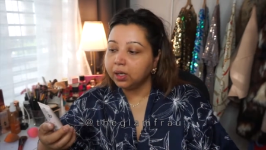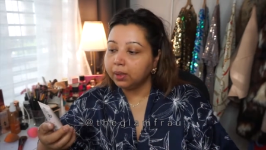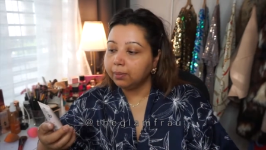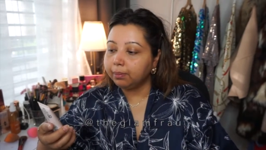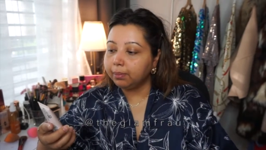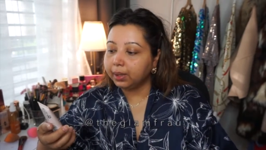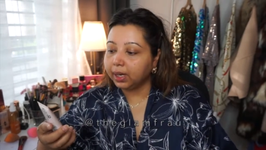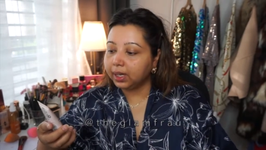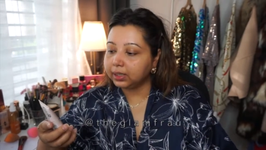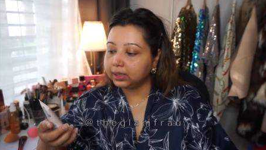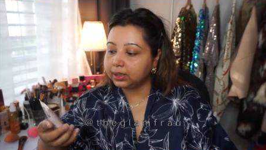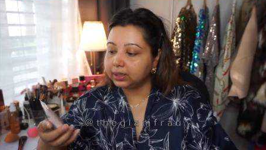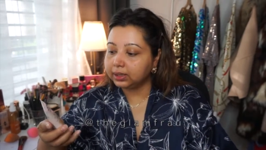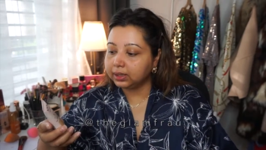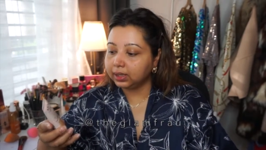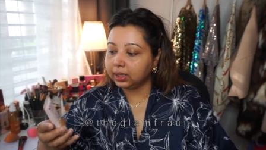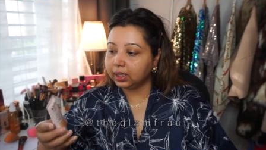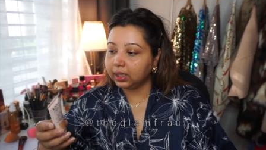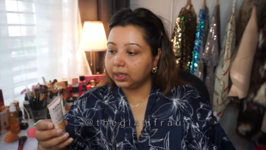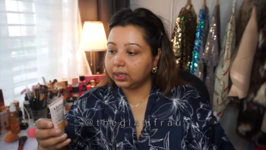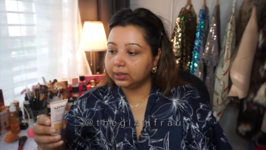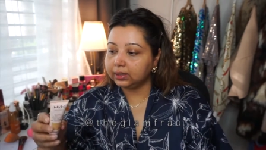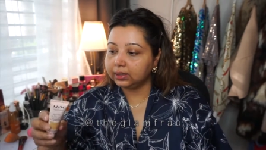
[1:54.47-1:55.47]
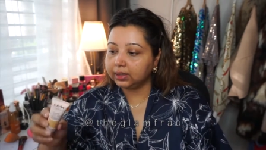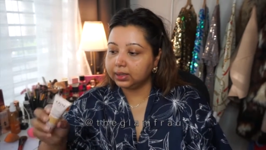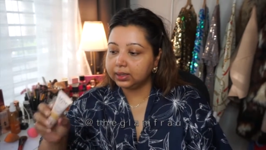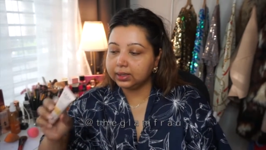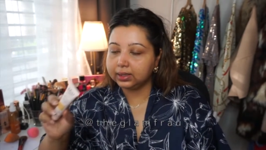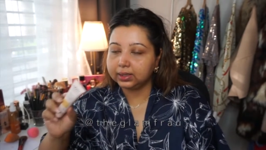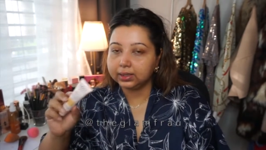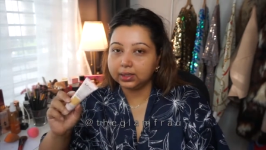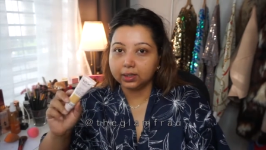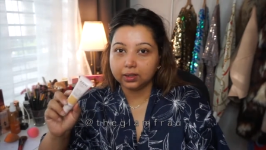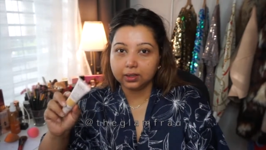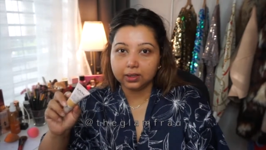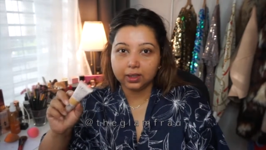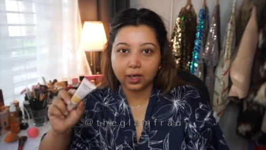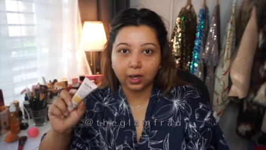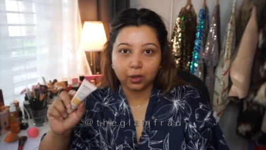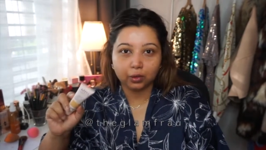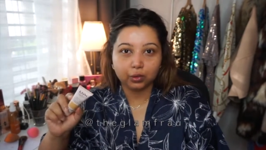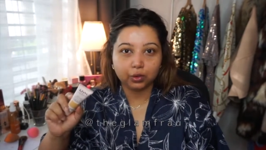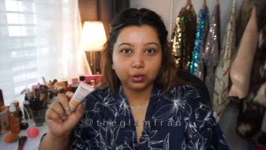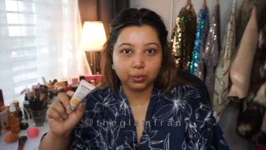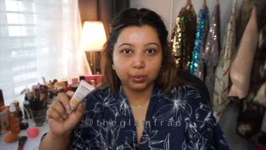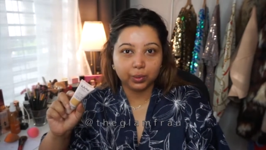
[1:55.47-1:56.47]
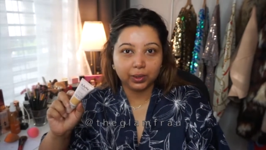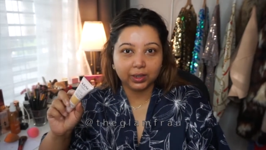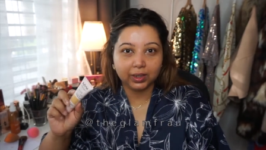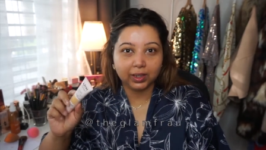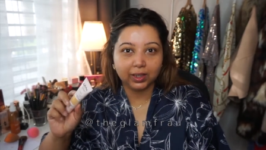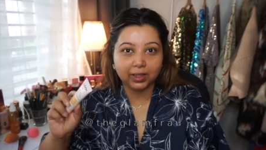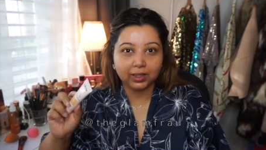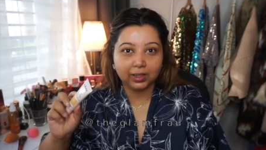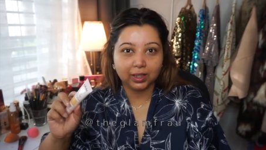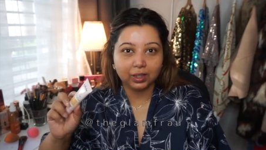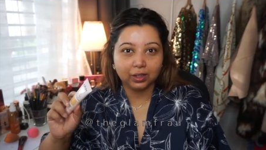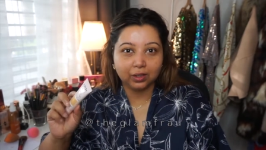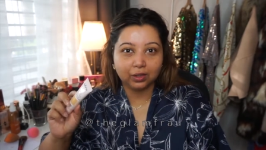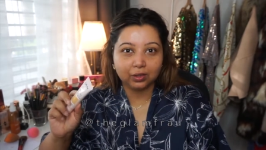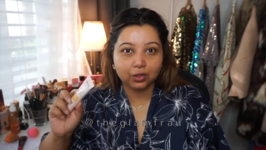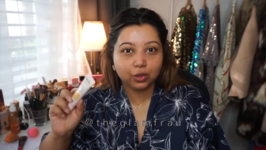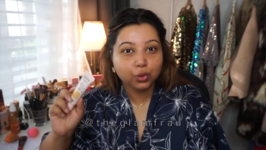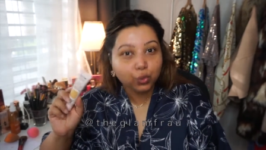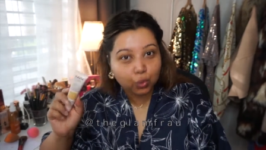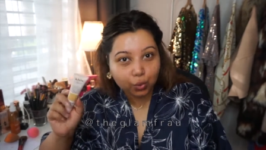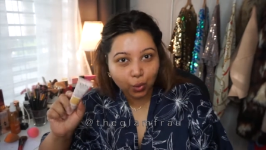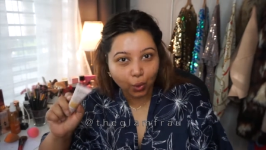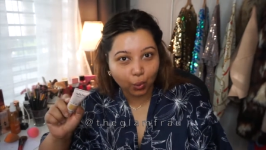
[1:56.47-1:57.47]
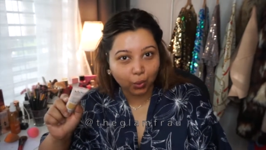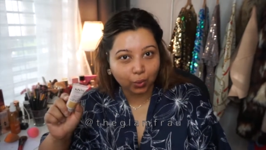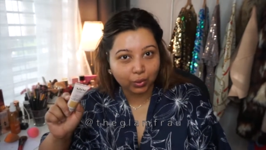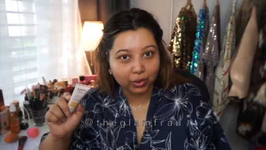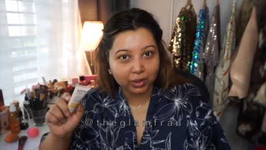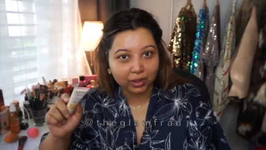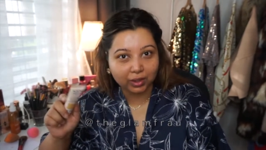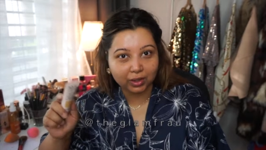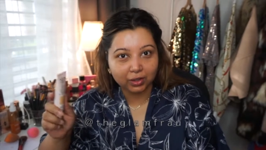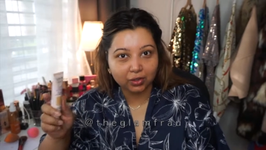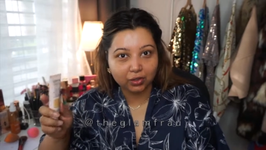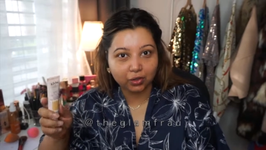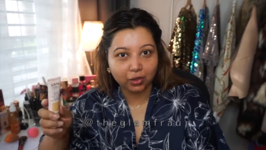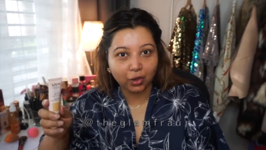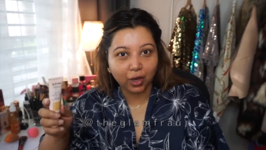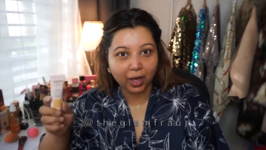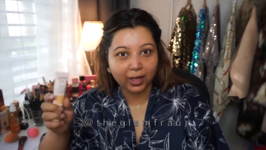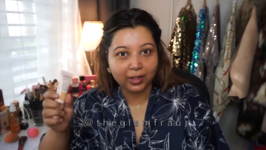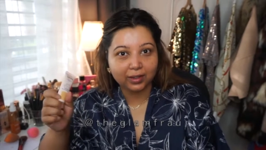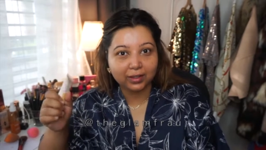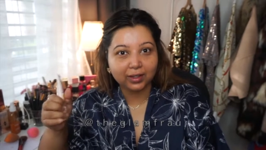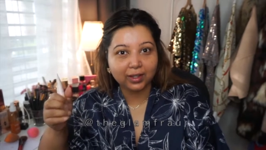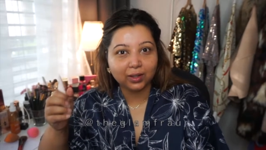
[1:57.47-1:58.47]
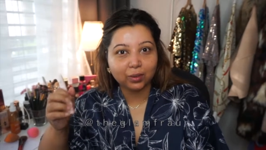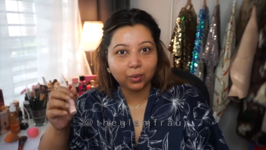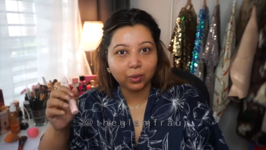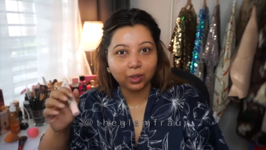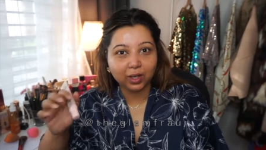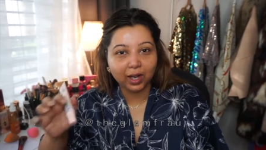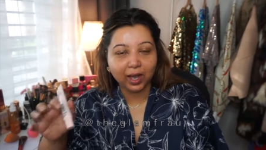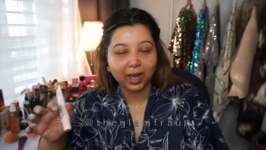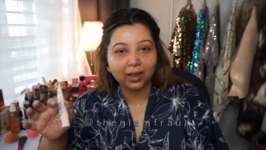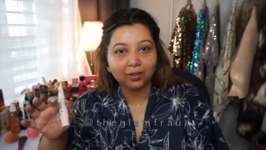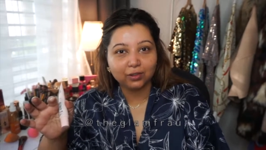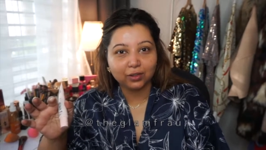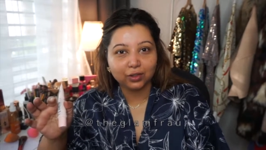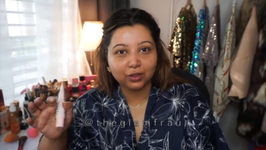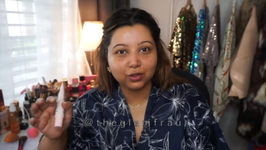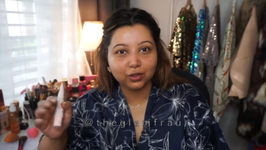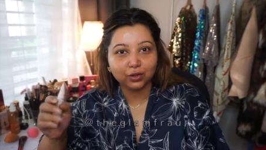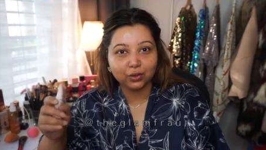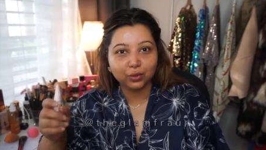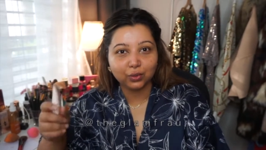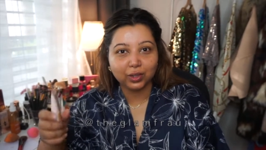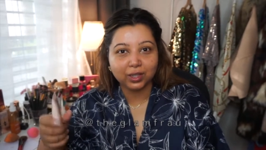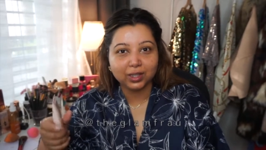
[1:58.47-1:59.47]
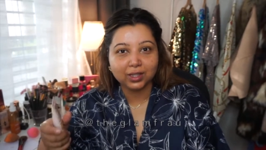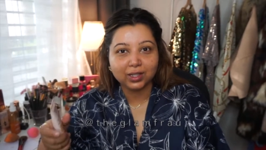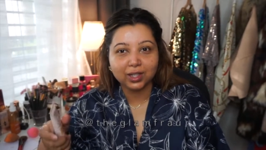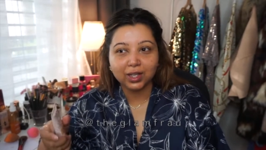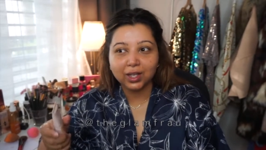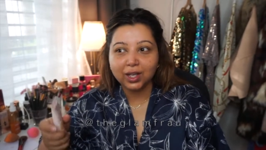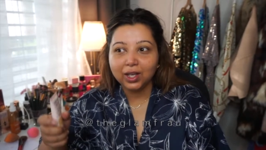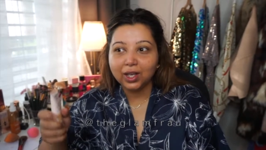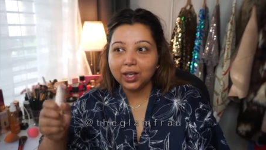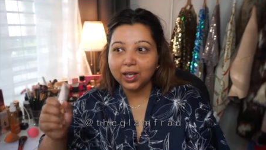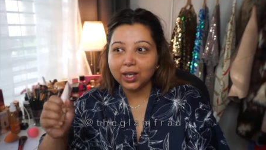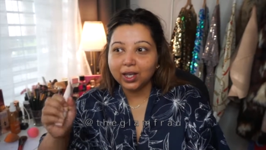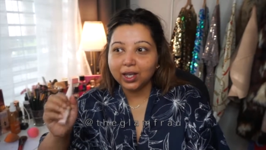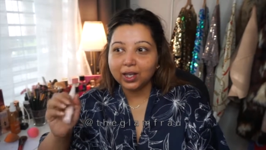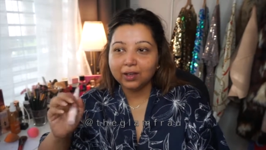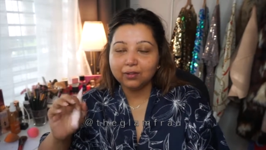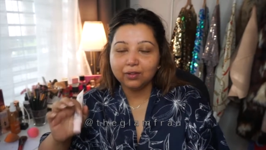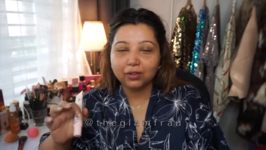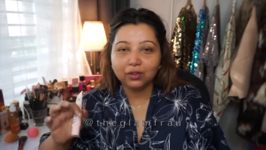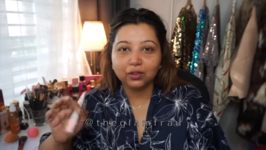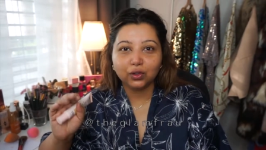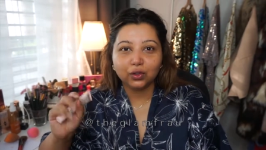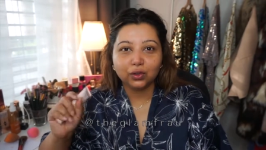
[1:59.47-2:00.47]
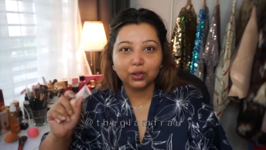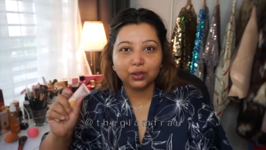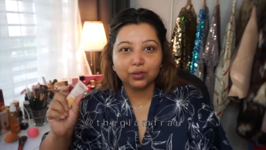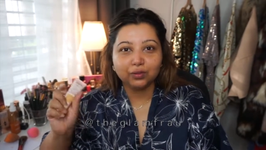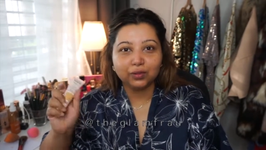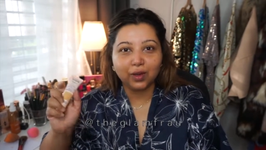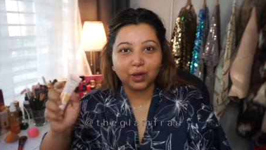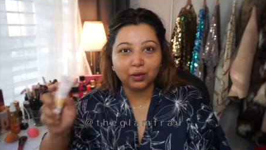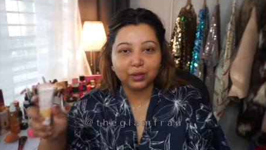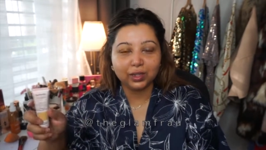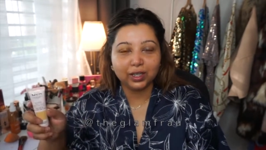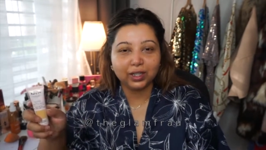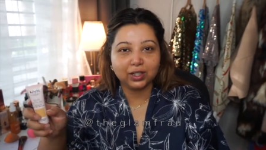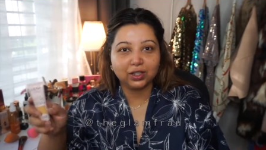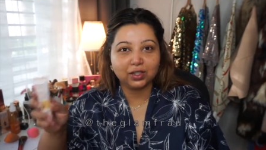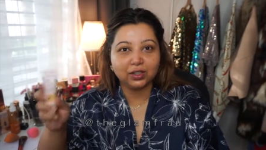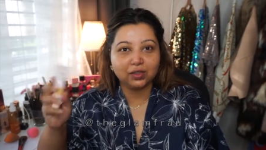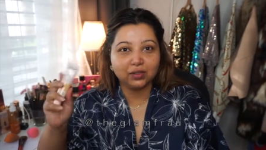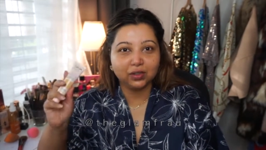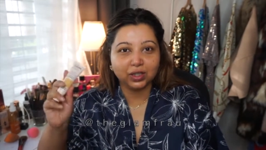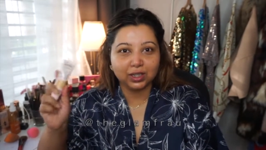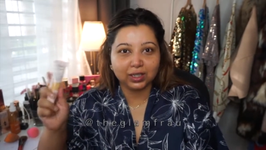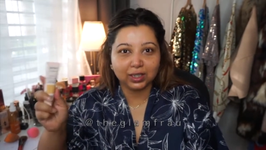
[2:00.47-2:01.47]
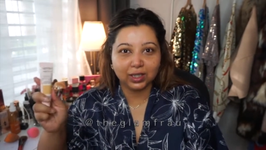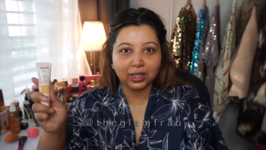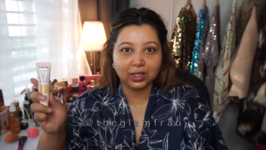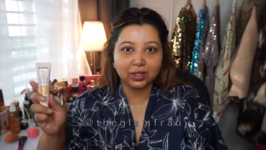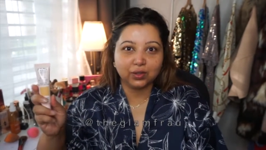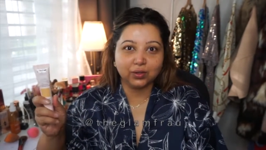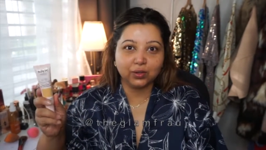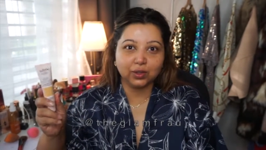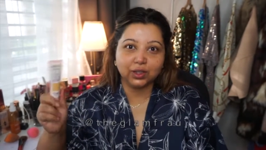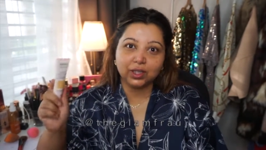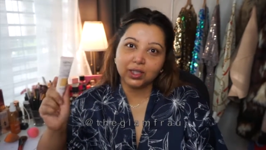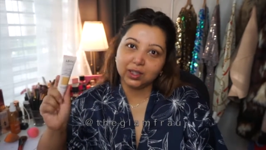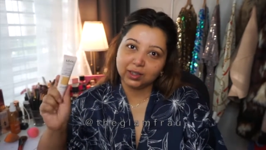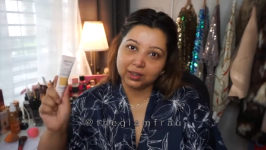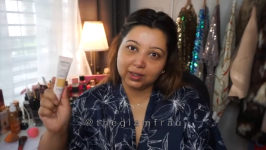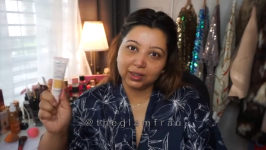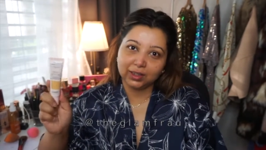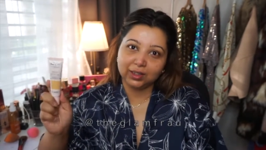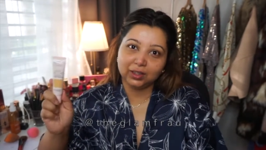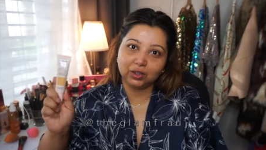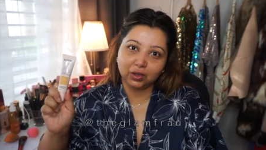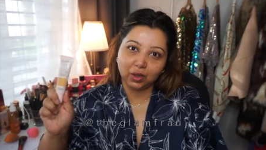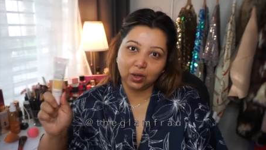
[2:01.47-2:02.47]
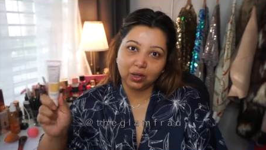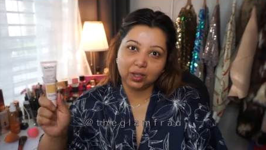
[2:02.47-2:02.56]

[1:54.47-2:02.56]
But this turned out to be a little too golden. So I think what I have to do is, even though the foundation retails for $13,